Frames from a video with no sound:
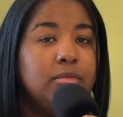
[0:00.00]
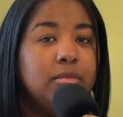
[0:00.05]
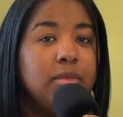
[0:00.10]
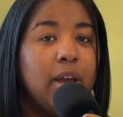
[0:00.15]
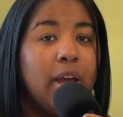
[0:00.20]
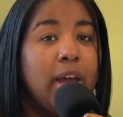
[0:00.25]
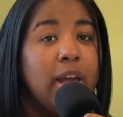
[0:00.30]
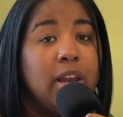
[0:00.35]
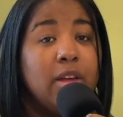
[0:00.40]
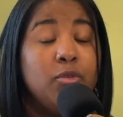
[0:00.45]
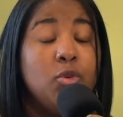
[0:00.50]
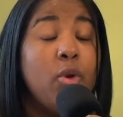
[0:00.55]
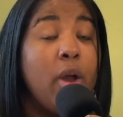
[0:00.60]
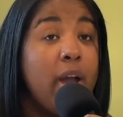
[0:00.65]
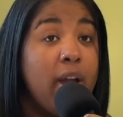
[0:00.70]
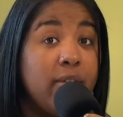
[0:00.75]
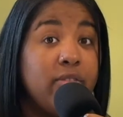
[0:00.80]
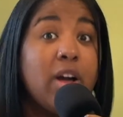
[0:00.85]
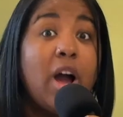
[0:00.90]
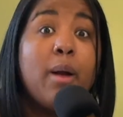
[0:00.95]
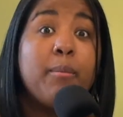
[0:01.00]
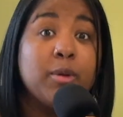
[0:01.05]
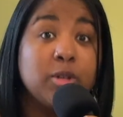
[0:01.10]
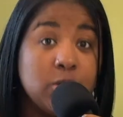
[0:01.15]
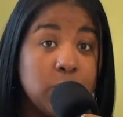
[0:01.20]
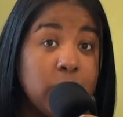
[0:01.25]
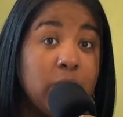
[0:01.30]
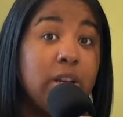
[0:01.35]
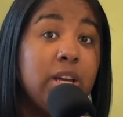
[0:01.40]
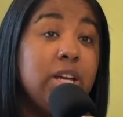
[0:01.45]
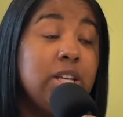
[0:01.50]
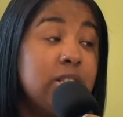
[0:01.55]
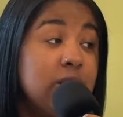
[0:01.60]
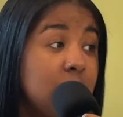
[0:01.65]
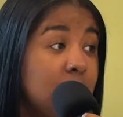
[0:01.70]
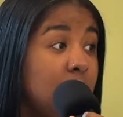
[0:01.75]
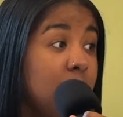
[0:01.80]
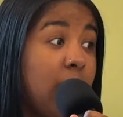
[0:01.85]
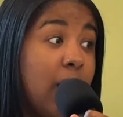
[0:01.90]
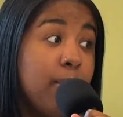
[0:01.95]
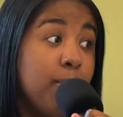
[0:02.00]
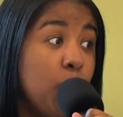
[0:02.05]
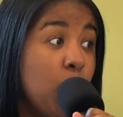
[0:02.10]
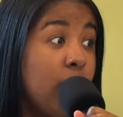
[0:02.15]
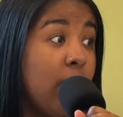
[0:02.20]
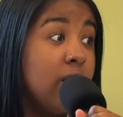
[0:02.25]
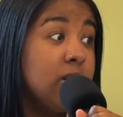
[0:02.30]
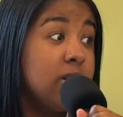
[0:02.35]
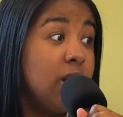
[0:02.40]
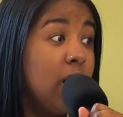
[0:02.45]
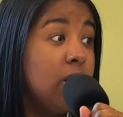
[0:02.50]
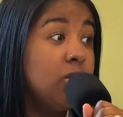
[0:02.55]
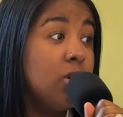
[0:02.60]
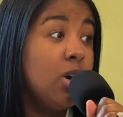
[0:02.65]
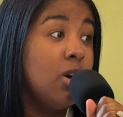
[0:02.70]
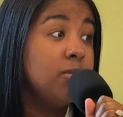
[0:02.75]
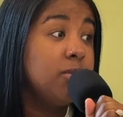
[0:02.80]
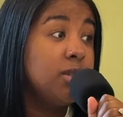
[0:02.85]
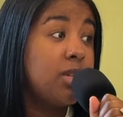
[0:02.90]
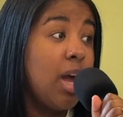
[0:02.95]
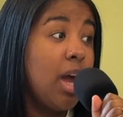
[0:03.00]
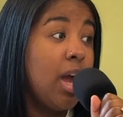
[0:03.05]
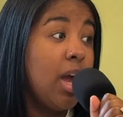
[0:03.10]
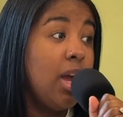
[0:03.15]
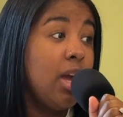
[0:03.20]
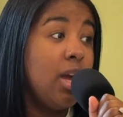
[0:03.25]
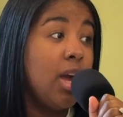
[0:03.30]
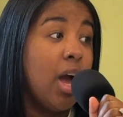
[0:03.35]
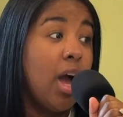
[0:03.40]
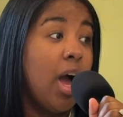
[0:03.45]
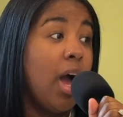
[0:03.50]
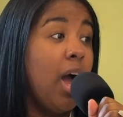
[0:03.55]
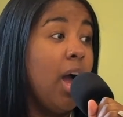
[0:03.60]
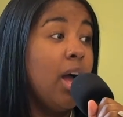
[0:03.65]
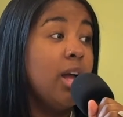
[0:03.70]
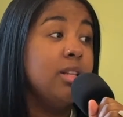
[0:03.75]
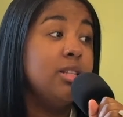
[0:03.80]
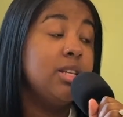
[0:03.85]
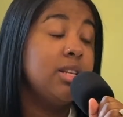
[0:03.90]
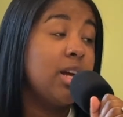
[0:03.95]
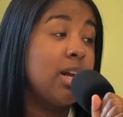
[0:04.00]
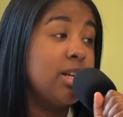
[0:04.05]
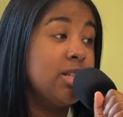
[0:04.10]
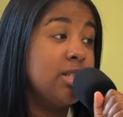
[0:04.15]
if you have the opportunity to like move outside your home state, 10 out of